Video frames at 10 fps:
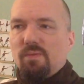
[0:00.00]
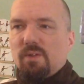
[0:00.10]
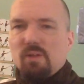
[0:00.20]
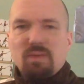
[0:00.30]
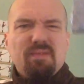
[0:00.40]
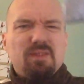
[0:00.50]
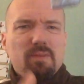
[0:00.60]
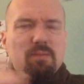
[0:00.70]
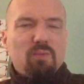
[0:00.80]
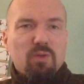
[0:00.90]
a
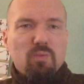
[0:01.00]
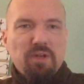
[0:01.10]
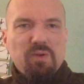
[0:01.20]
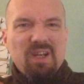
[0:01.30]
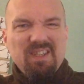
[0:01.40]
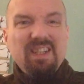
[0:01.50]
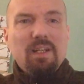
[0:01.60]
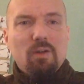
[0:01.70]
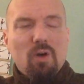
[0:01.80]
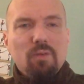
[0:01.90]
craftsman board where you can
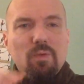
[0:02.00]
kneel on,